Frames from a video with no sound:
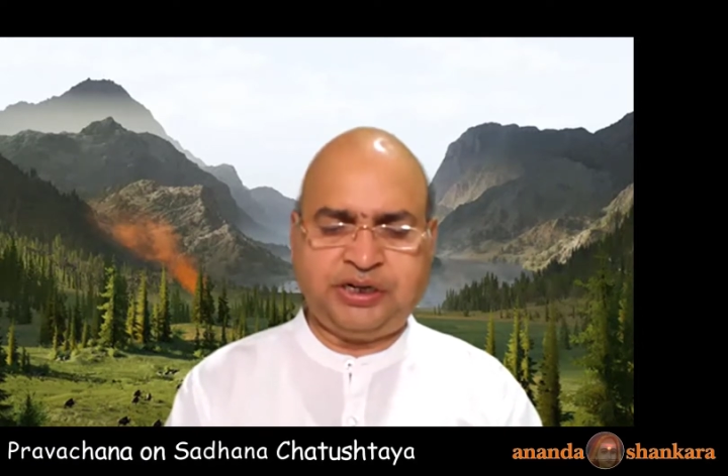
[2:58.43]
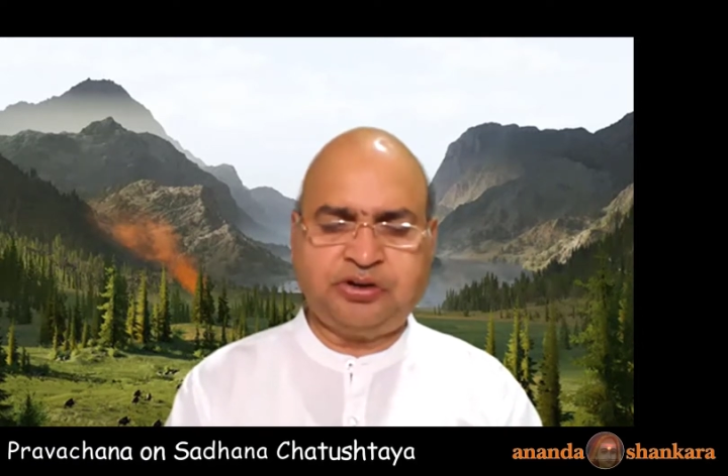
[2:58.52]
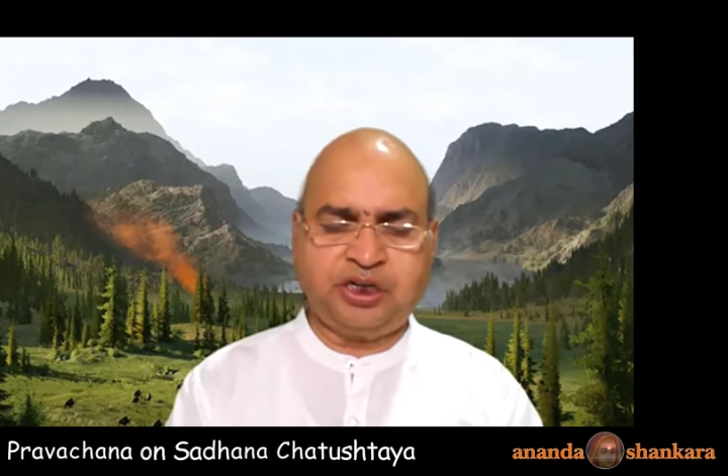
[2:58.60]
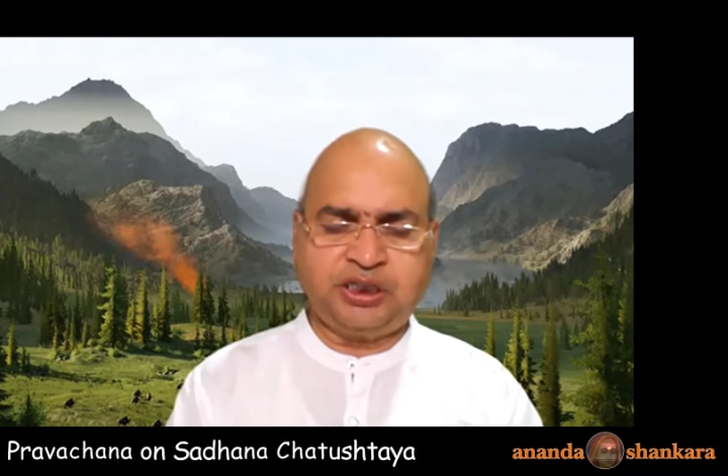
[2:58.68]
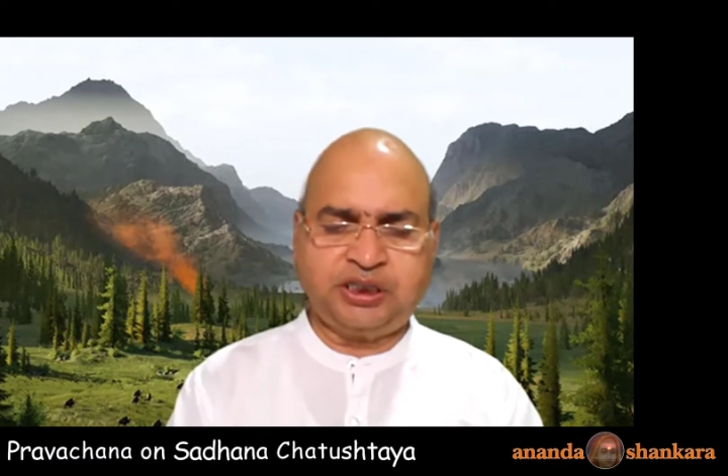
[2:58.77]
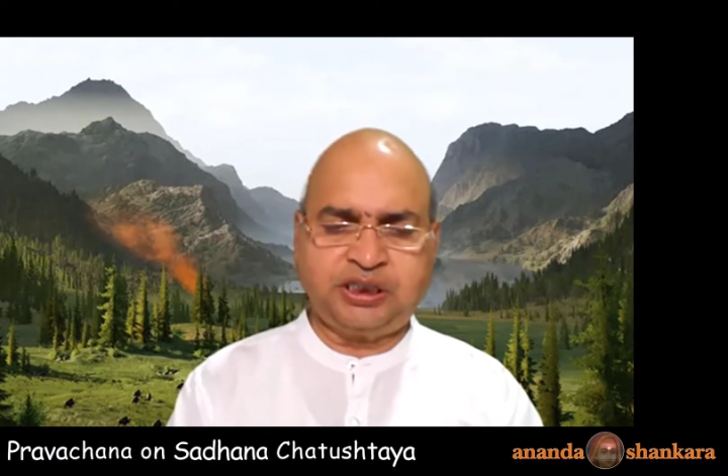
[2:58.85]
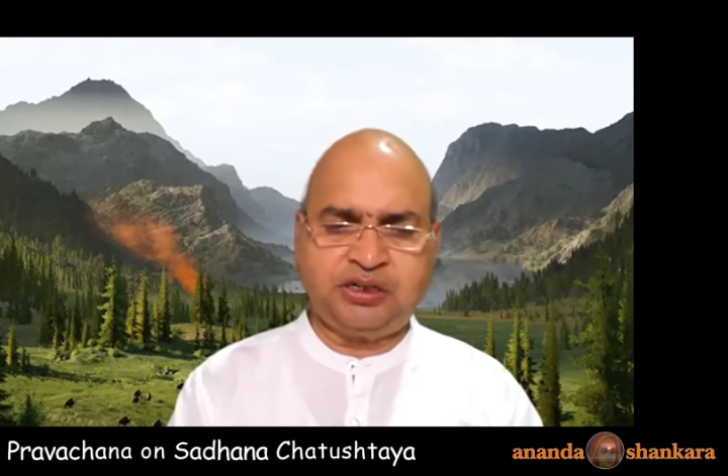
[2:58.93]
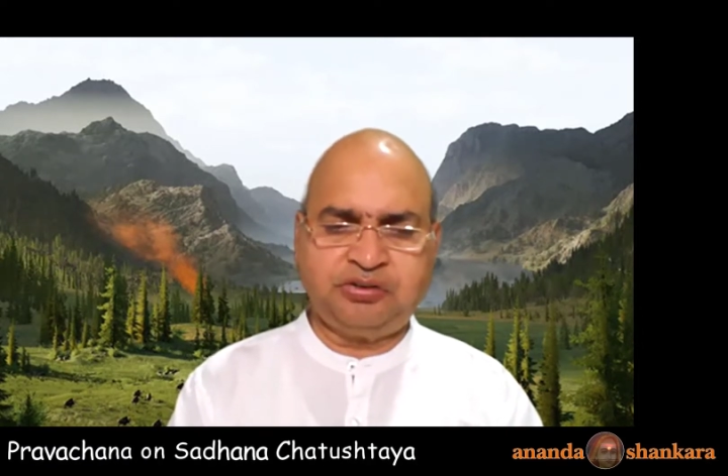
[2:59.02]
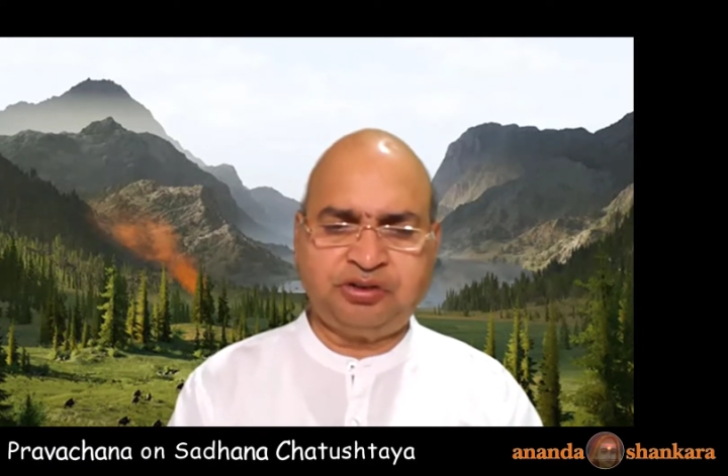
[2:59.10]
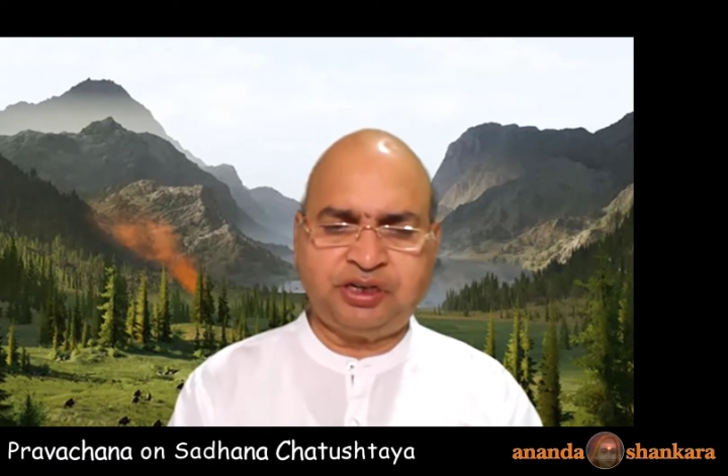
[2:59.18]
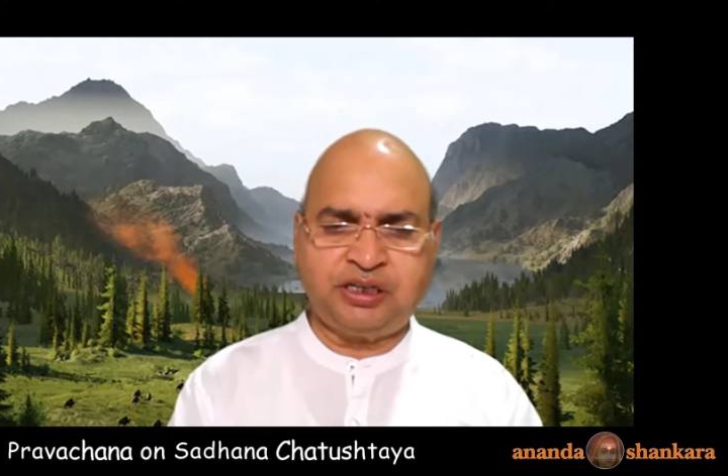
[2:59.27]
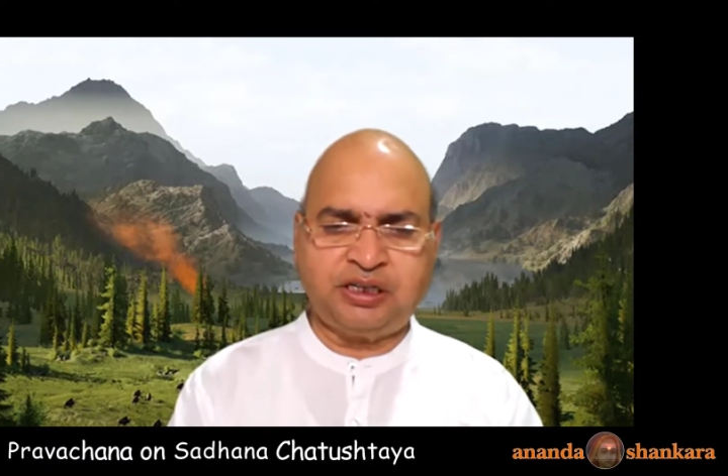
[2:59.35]
introduction
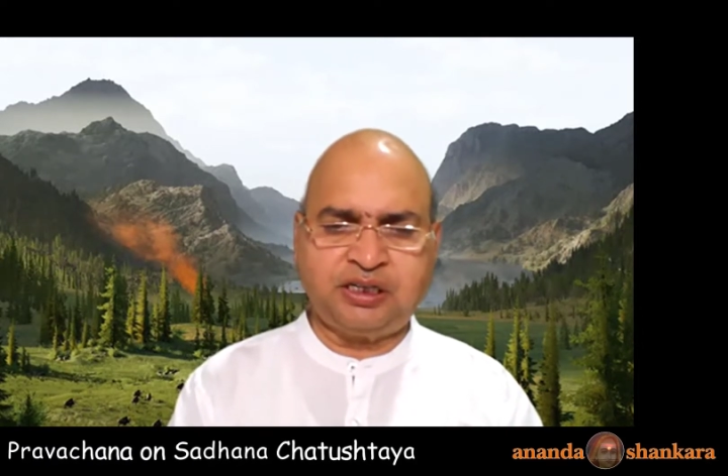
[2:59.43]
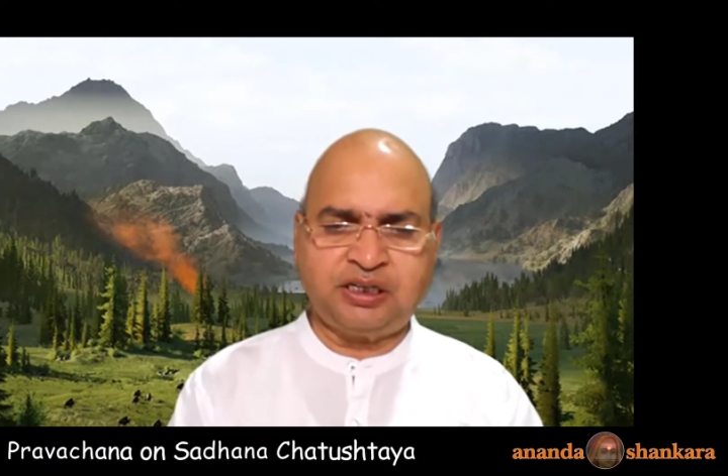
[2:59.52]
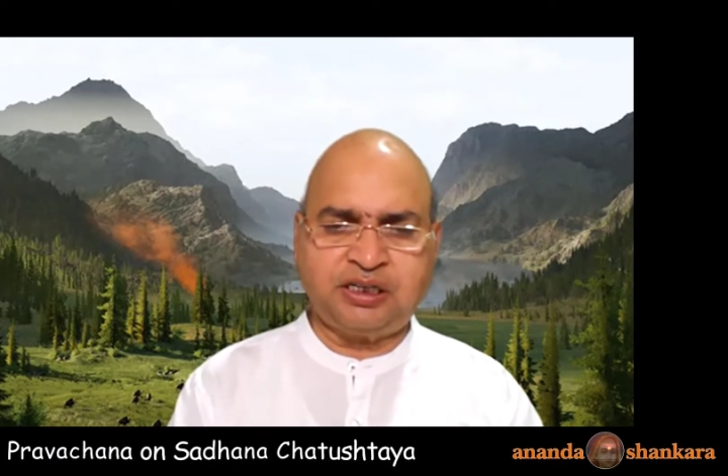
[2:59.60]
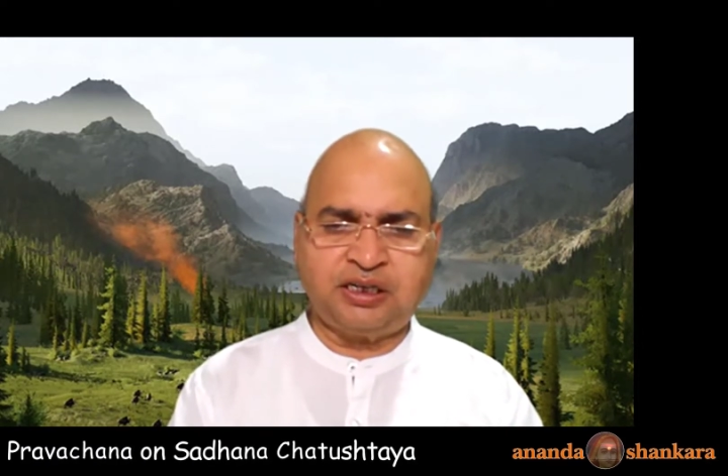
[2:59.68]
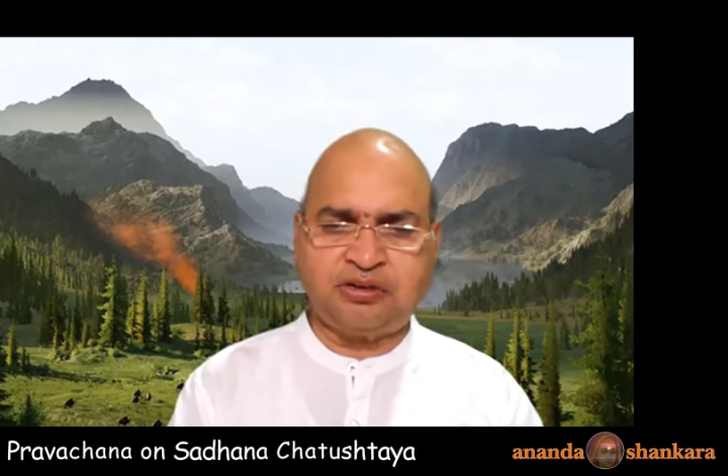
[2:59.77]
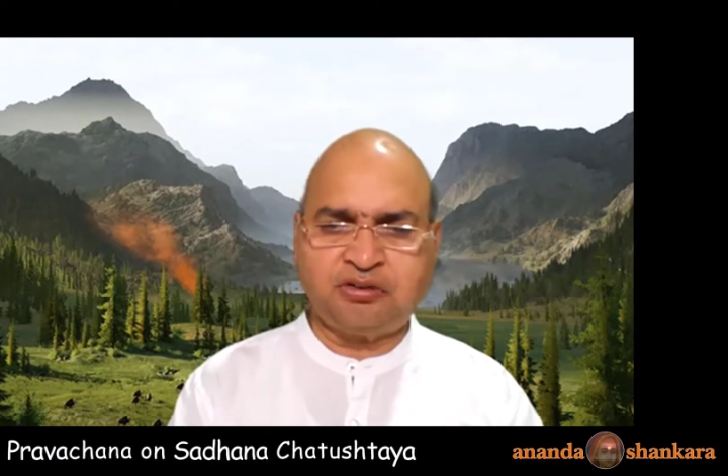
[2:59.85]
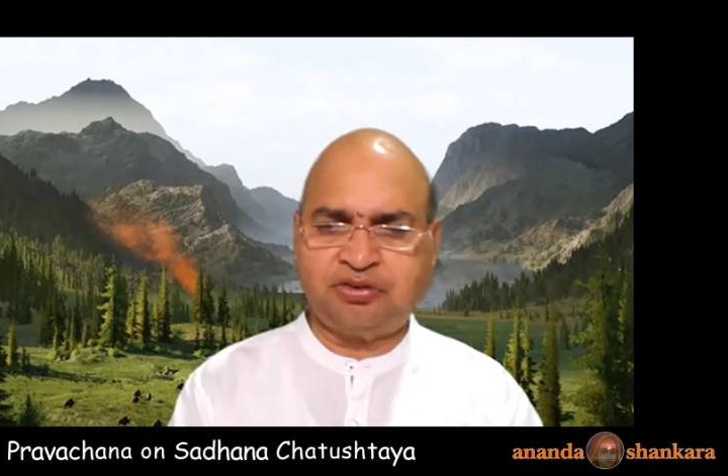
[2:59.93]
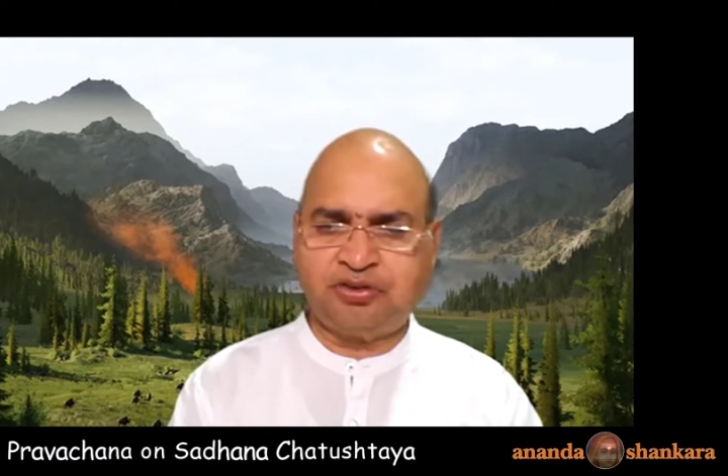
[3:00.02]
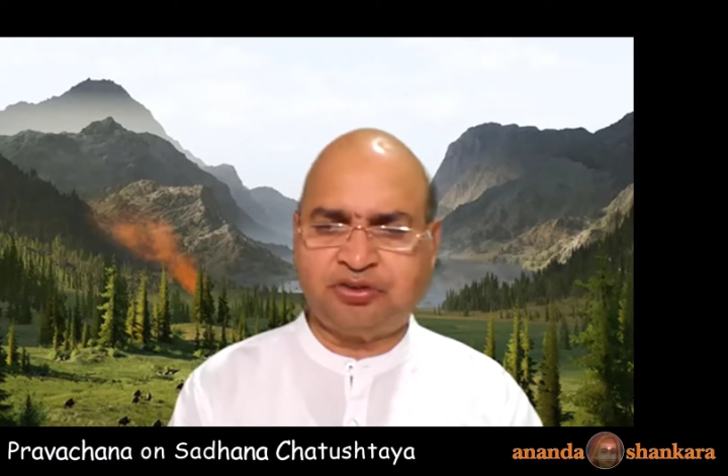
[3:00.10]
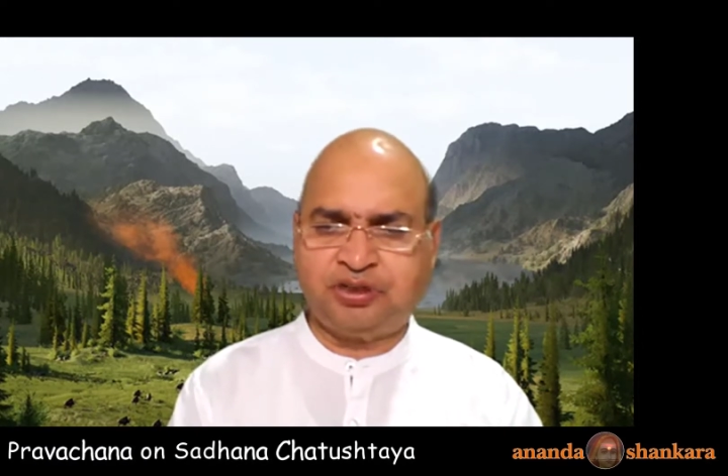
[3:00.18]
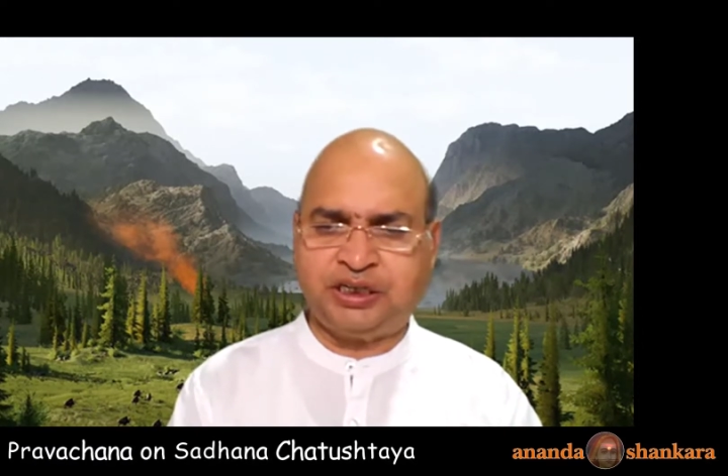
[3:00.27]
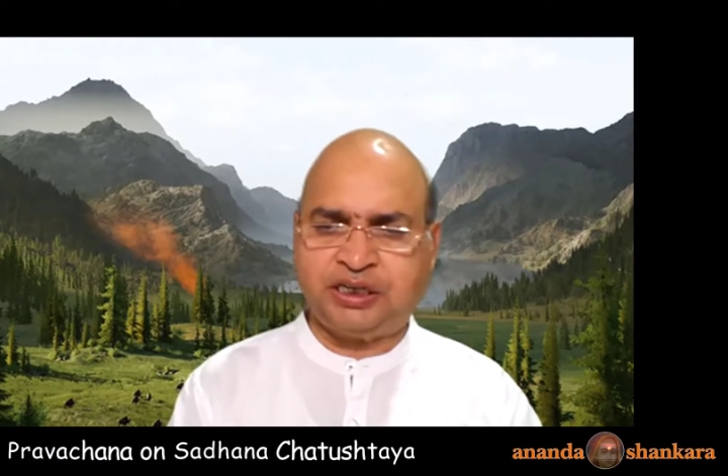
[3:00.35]
to Vedanta, around
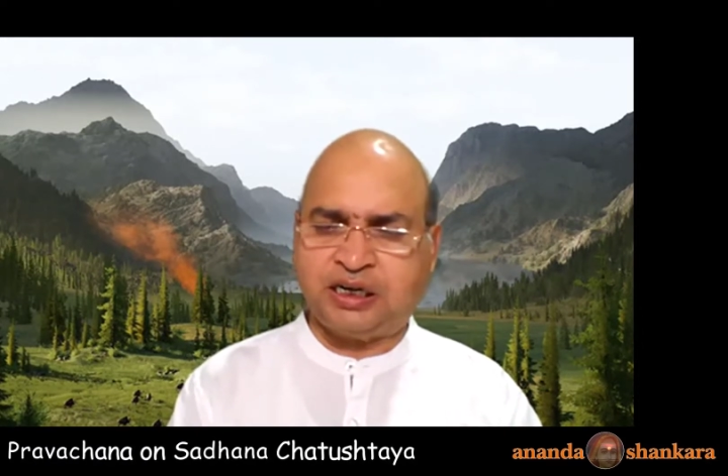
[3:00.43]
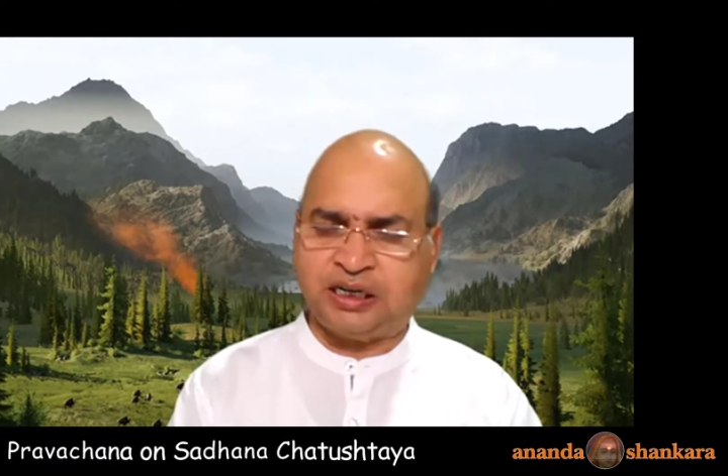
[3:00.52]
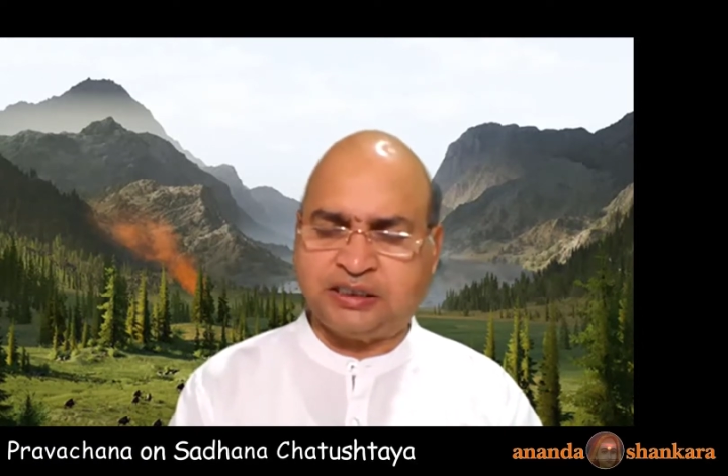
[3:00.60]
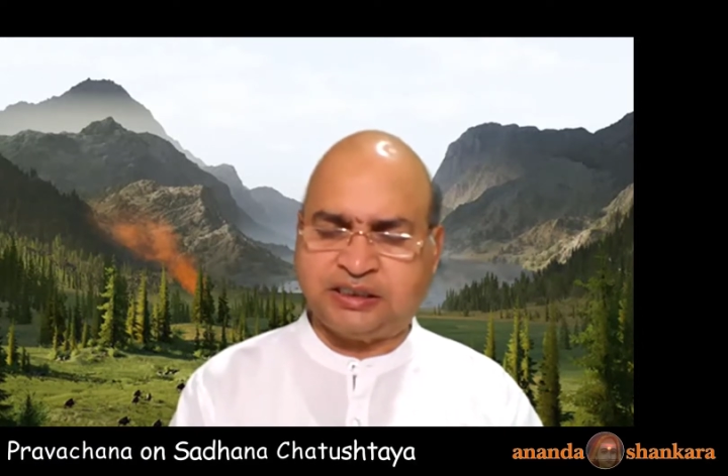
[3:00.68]
15